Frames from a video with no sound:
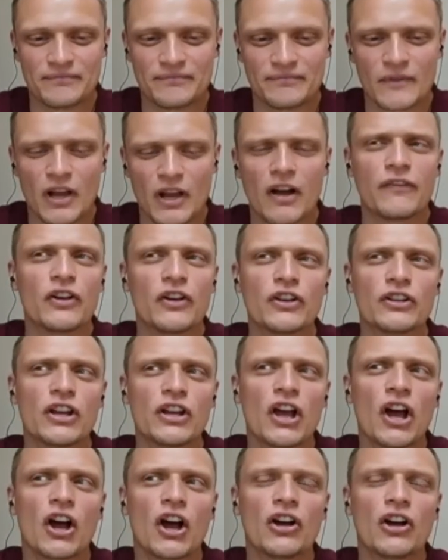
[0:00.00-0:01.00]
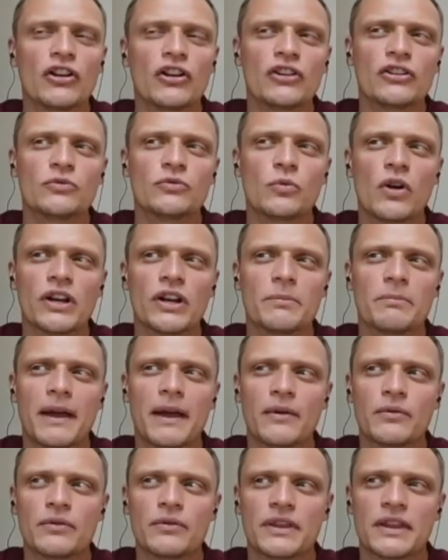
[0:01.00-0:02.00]
Okay. I heard one
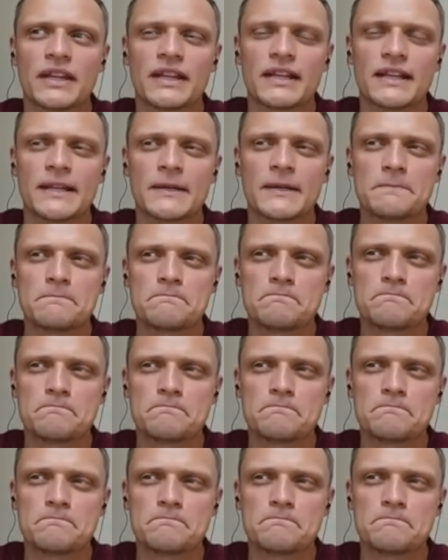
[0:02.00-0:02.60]
about the...